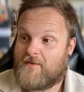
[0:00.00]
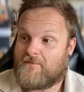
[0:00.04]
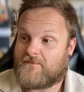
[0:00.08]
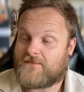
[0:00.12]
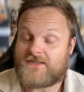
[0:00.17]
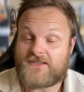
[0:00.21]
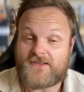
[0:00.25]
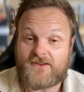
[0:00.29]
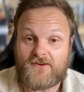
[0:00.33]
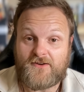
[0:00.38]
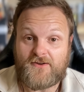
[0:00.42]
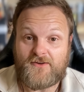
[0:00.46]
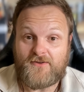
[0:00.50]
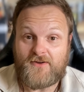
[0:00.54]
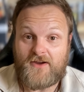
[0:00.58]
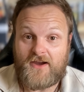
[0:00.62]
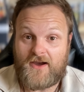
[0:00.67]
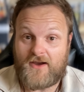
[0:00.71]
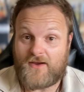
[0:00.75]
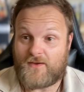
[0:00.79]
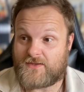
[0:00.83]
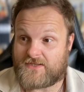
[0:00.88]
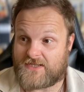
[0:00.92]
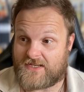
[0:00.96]
So
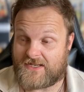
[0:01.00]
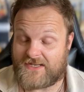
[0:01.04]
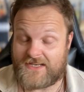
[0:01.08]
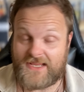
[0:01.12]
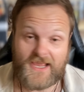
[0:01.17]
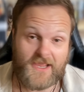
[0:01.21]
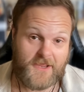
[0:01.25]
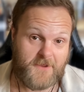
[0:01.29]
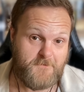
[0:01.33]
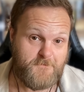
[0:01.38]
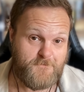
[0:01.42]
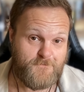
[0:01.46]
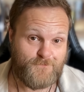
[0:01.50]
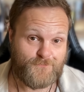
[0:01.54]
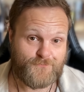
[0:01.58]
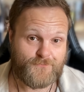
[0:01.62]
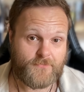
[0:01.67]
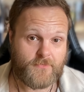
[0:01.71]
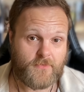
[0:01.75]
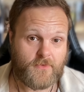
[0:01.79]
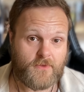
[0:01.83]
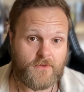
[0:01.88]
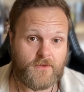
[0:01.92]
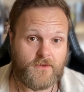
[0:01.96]
today
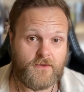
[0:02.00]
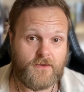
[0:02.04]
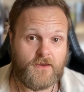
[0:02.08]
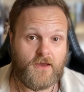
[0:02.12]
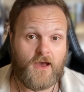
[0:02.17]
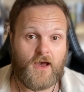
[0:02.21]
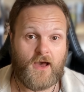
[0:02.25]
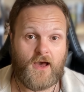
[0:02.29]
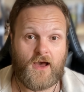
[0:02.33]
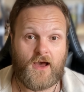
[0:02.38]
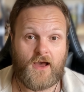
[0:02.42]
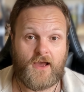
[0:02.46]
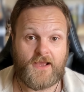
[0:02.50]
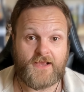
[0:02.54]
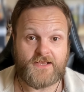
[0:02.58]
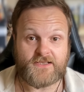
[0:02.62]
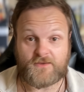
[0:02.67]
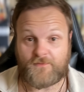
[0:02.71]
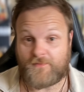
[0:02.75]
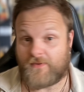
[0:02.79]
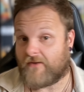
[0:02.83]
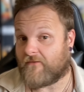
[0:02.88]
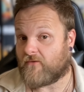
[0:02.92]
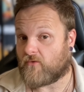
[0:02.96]
is
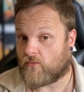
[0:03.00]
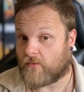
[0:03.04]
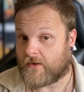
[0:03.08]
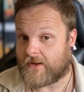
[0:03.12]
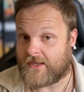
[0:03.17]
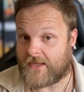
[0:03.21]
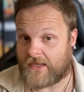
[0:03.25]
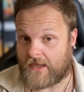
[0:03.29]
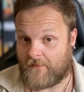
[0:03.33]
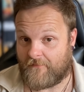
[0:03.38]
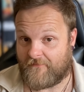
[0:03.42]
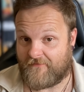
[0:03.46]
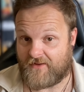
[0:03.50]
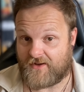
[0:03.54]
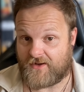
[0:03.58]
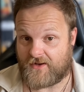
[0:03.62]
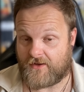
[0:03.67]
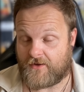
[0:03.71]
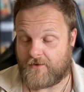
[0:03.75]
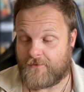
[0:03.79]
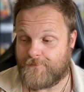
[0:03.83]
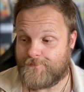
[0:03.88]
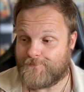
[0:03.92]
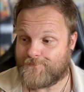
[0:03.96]
a bit of a recap
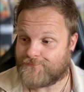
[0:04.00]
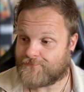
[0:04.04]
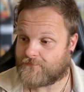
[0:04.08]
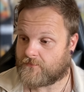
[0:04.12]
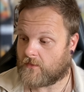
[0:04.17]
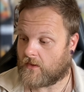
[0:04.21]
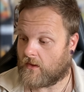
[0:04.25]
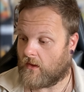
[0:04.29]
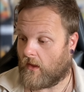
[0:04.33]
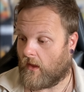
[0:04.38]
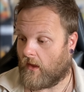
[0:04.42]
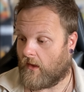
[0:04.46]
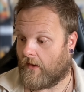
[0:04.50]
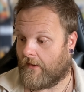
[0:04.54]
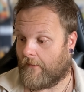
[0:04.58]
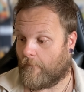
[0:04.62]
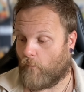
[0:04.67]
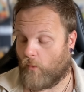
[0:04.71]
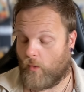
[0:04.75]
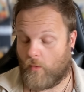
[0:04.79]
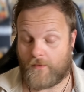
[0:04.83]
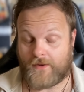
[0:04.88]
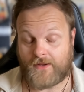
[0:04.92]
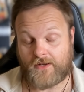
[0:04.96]
video, and
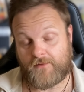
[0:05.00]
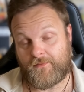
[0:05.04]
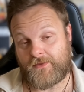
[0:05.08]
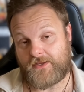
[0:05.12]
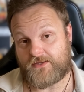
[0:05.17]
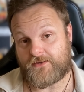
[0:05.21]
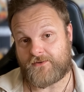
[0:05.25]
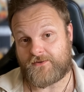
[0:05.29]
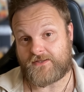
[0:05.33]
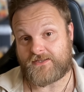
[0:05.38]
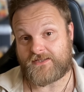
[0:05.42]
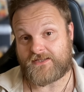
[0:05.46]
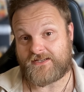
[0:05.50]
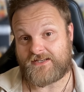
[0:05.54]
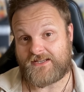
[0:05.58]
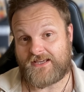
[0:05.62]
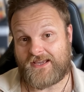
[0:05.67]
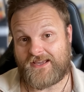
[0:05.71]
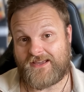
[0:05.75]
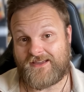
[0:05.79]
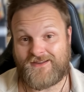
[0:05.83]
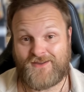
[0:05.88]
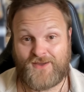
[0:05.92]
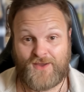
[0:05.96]
what we're going to be doing
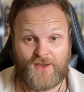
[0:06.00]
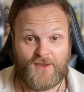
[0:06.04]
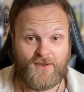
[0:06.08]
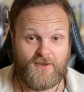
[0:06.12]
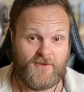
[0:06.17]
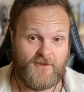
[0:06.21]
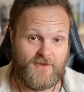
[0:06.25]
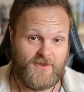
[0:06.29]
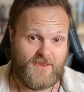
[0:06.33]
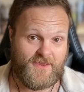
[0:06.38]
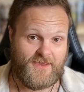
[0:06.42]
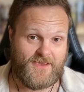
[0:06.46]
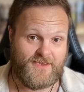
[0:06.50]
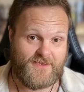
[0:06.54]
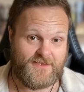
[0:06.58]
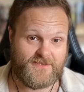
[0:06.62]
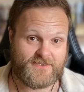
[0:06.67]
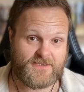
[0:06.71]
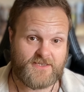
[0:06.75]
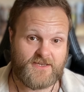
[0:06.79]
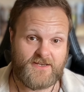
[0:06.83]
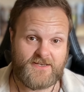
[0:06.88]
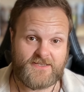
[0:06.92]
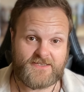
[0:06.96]
today
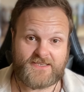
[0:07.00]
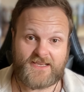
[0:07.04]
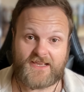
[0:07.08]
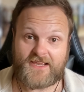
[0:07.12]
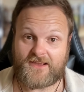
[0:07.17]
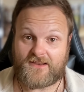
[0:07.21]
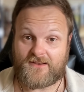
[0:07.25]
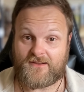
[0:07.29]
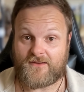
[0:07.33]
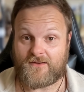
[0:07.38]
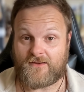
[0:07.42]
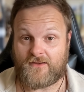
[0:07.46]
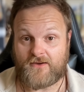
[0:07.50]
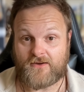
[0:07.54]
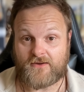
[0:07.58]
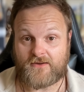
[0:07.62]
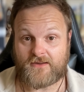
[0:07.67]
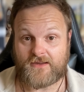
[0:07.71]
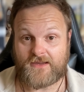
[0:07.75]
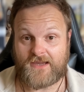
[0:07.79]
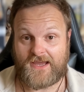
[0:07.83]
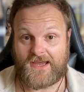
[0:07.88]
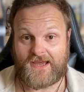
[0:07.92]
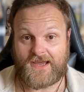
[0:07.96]
is kind of taking a
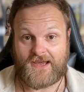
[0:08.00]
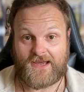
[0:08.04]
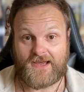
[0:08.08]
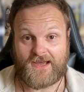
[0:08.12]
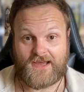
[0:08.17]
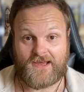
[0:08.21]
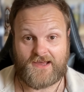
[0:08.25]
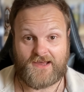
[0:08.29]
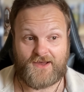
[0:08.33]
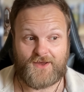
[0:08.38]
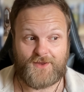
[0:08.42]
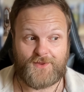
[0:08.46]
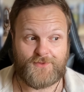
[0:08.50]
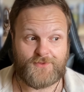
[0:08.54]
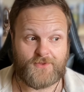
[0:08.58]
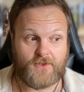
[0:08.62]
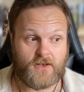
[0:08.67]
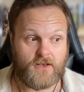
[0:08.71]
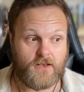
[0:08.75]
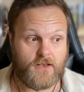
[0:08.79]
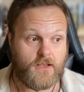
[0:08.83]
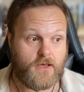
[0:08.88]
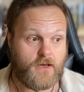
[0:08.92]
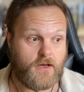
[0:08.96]
look at the
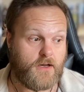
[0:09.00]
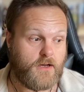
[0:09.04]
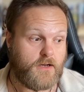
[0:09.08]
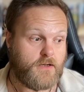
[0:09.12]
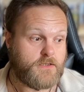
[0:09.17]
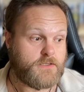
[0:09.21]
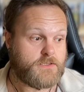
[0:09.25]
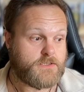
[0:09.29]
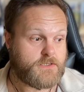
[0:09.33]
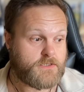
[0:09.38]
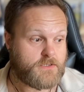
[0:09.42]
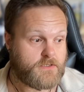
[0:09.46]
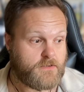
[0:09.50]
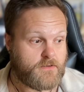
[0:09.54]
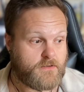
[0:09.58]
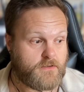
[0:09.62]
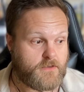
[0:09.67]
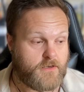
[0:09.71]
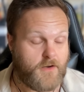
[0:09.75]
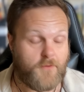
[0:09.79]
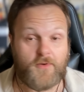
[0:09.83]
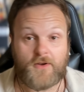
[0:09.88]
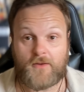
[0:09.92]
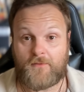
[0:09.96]
last
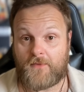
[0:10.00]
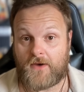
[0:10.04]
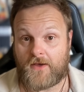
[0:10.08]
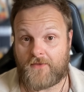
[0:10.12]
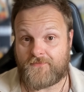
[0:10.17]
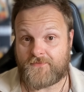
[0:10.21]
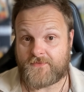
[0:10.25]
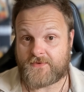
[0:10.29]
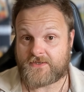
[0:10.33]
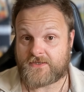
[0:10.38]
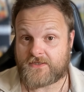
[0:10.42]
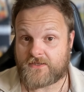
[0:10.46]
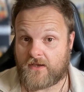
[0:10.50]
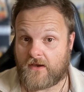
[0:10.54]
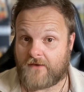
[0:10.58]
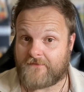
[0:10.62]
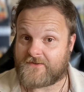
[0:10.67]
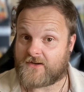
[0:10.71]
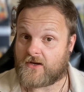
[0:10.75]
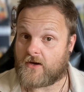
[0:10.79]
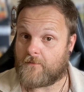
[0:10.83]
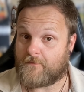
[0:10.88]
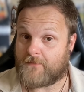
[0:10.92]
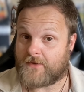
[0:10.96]
couple of months. I've
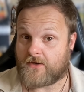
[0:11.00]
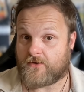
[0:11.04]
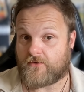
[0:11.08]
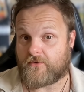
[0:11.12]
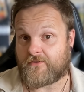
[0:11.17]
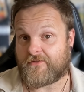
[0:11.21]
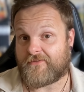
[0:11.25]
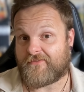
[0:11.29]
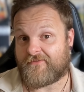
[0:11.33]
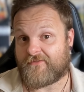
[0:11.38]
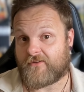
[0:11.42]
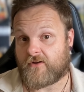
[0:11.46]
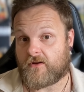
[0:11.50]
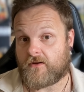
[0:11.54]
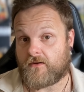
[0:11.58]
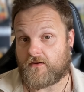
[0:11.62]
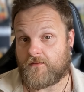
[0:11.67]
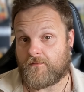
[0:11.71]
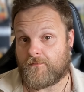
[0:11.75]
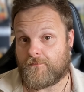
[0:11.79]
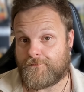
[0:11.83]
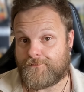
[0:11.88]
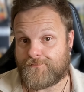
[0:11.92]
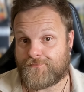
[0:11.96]
got a build
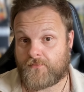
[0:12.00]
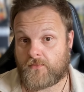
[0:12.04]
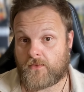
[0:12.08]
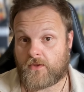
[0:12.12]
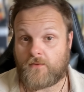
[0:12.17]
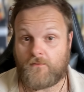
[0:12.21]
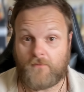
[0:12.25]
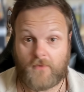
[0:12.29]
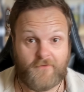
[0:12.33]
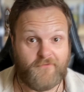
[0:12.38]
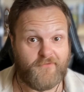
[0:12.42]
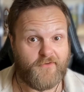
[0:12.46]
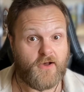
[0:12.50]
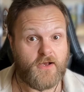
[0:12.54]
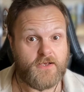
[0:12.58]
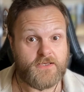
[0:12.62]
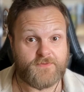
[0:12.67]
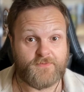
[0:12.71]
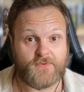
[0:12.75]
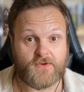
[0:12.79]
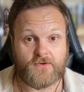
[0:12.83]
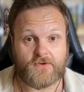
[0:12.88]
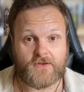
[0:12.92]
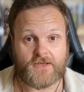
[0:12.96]
from my
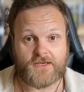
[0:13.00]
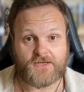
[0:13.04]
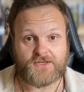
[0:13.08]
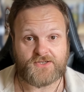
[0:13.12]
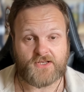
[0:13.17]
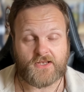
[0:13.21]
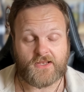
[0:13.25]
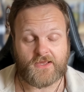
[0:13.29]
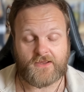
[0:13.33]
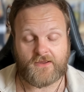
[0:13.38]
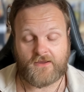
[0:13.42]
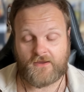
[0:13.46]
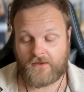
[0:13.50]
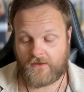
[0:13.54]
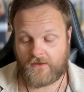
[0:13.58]
first build actually,